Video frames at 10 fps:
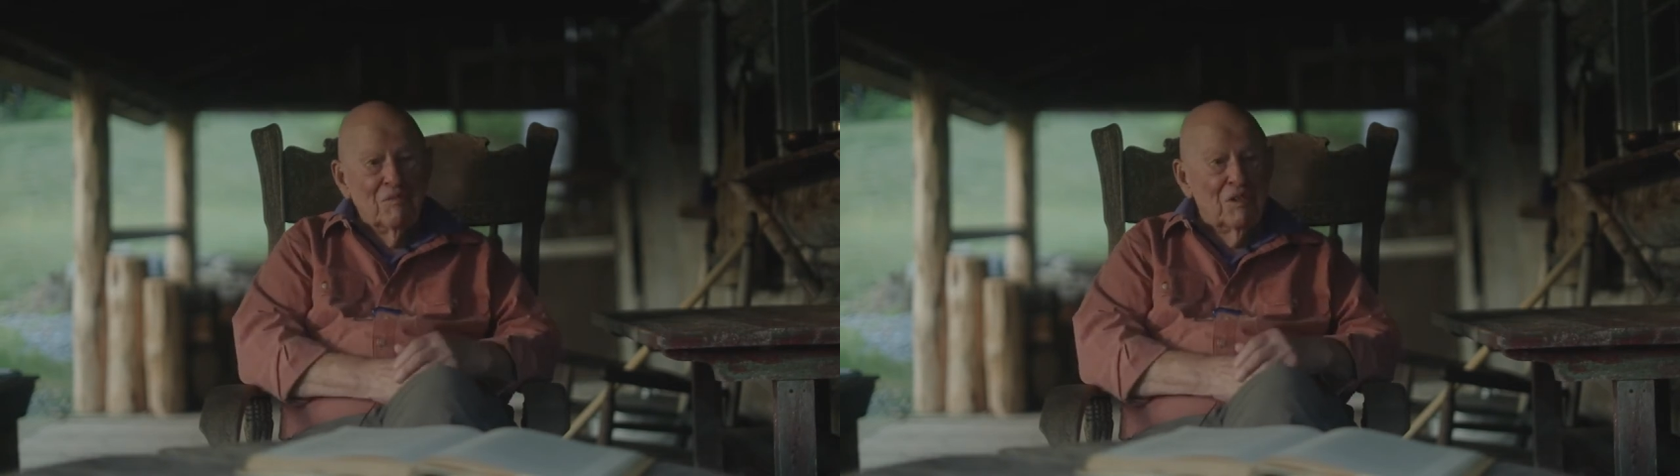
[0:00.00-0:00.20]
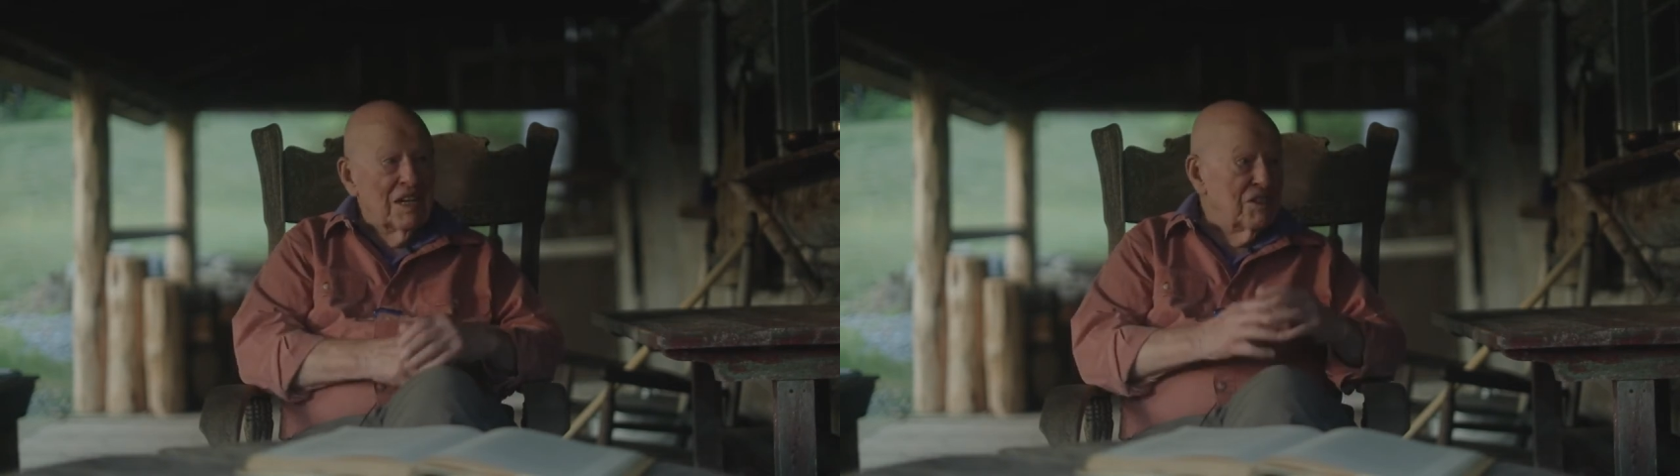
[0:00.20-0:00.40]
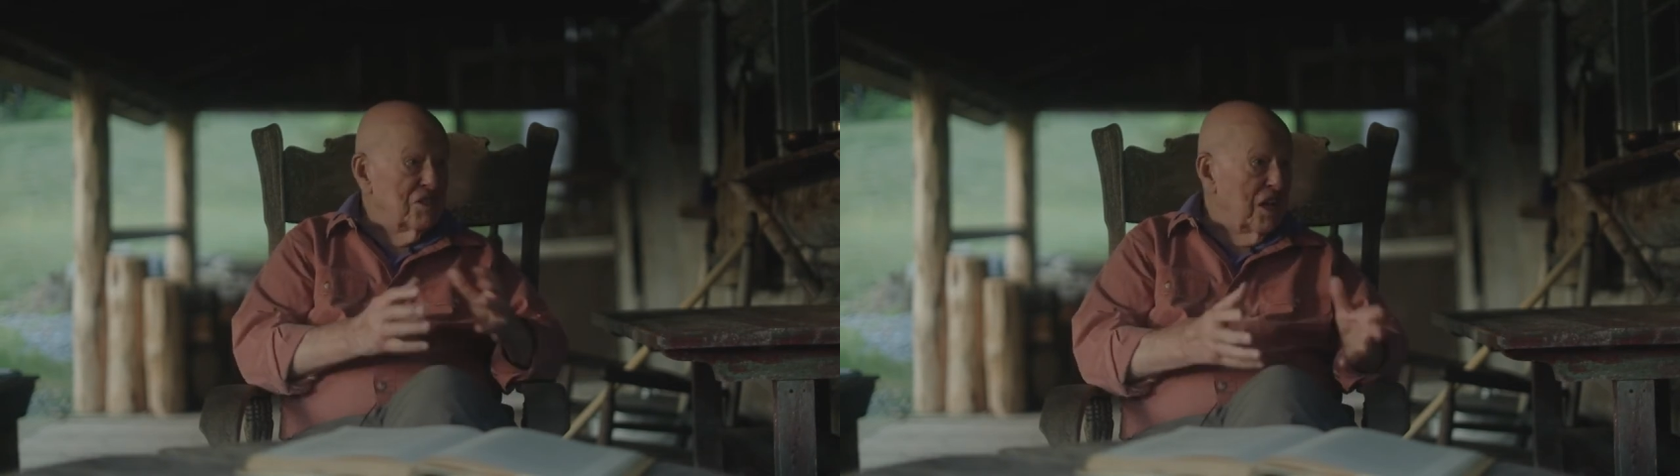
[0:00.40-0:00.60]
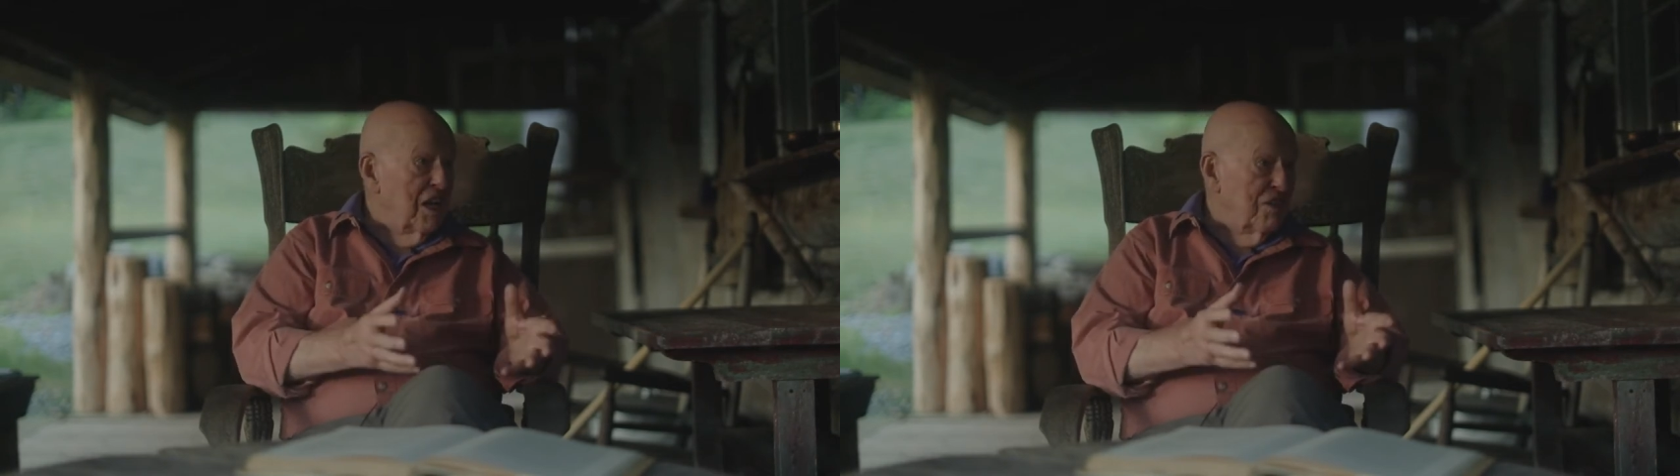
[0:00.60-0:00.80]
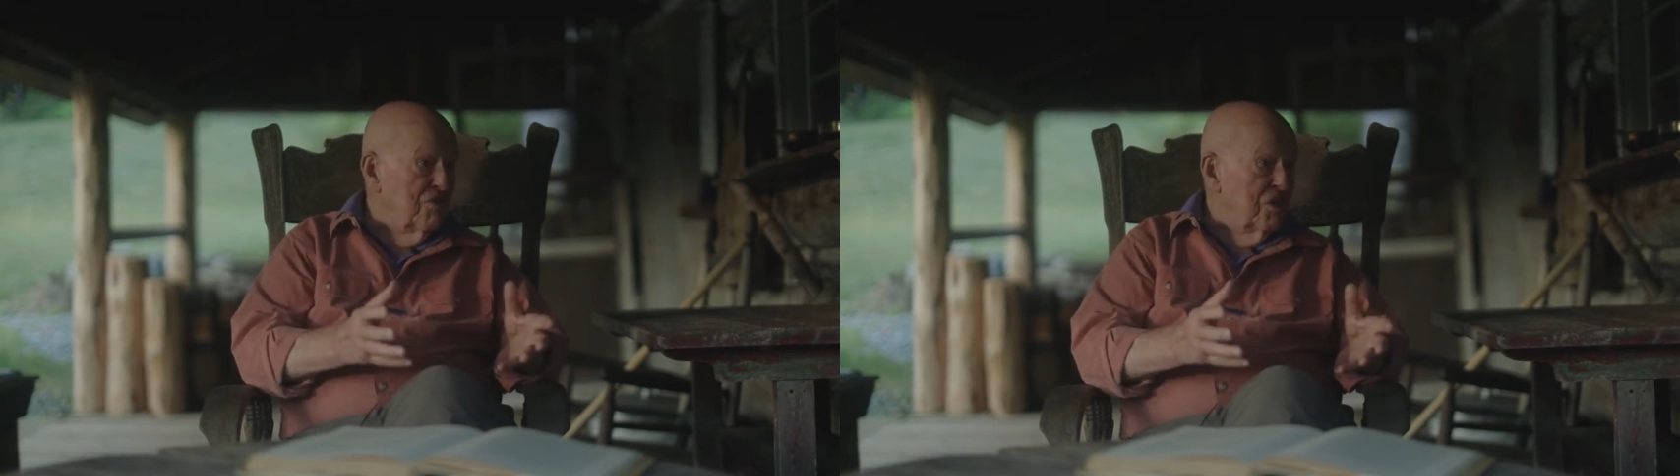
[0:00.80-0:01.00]
but I
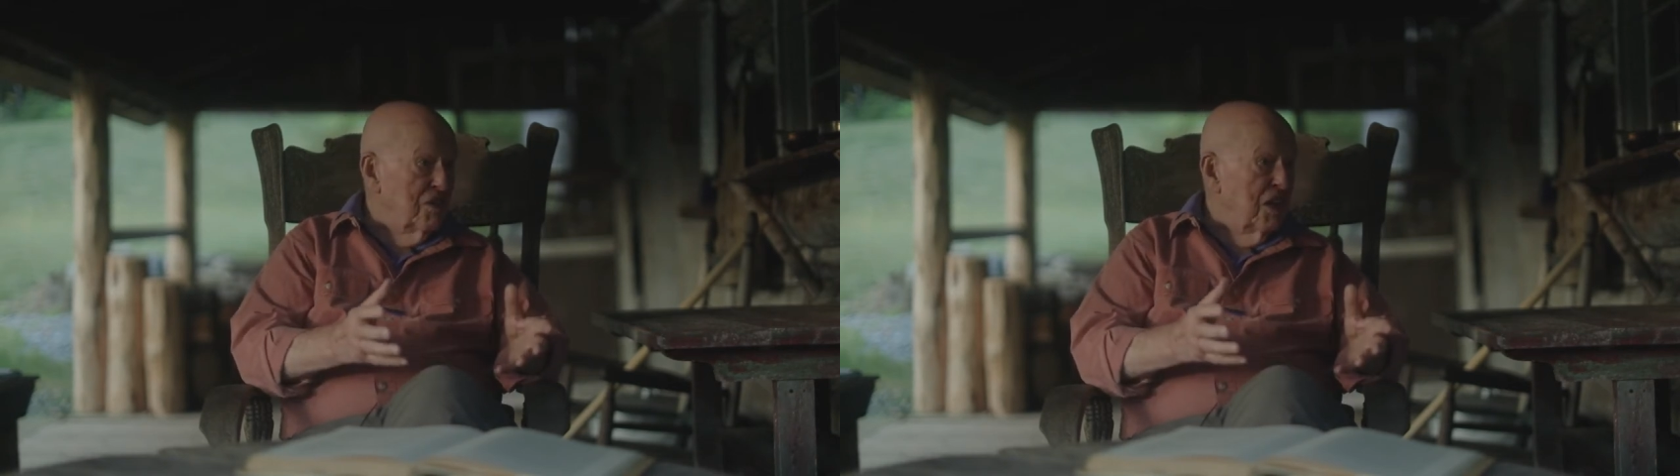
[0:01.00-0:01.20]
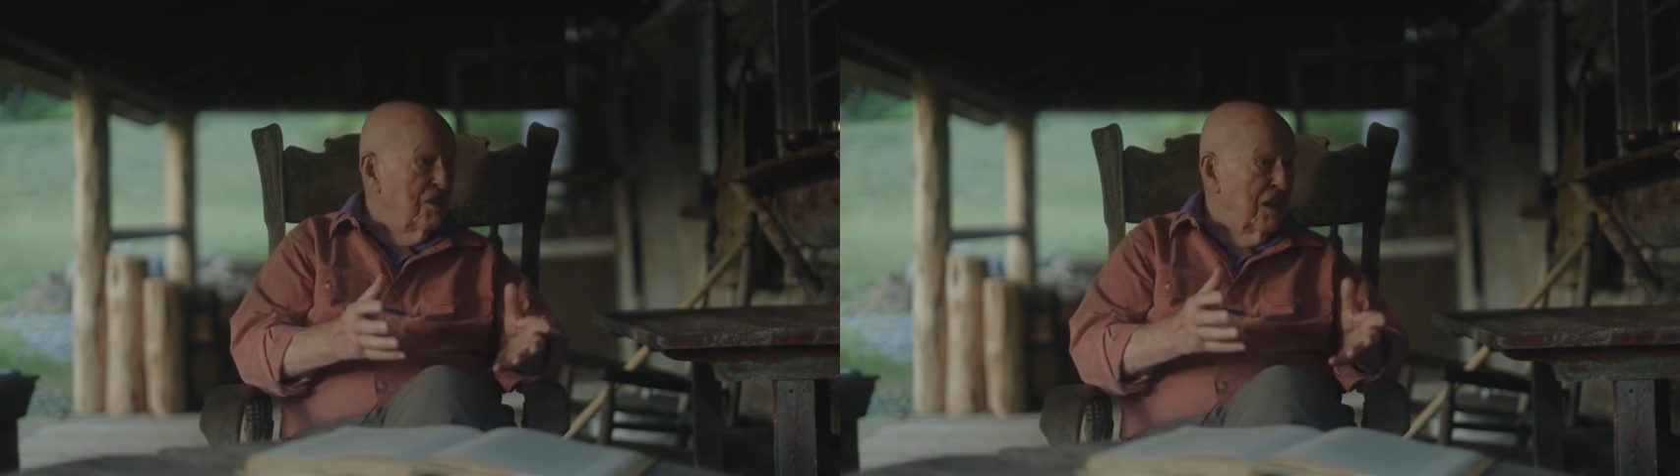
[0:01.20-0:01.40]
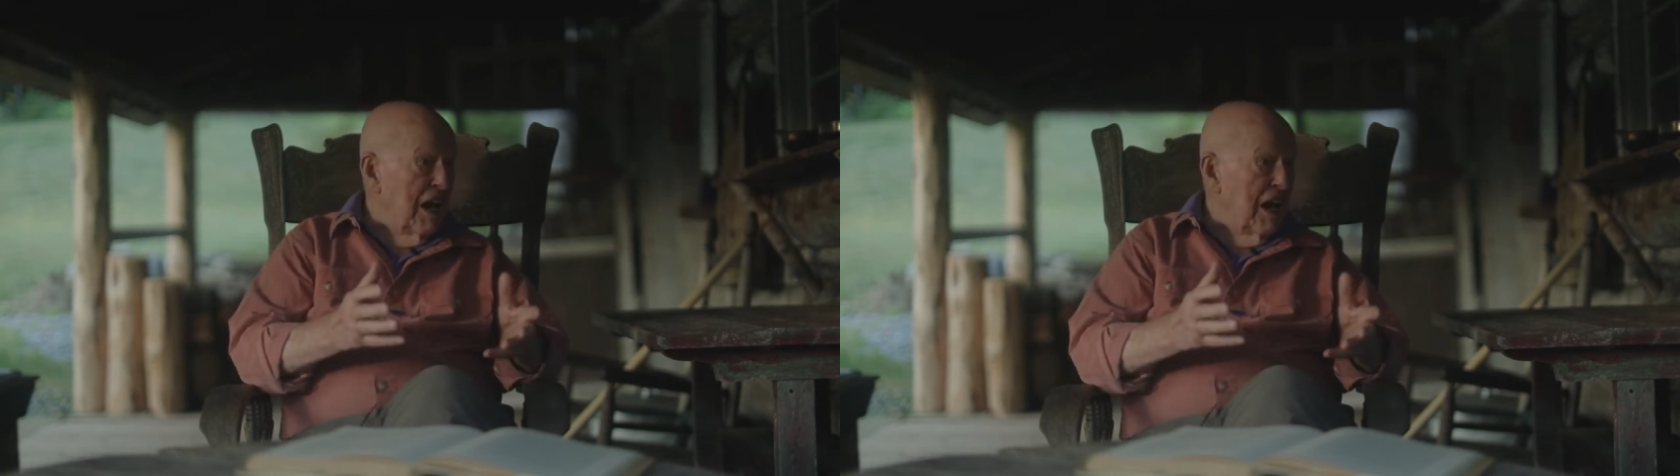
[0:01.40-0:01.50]
stayed for another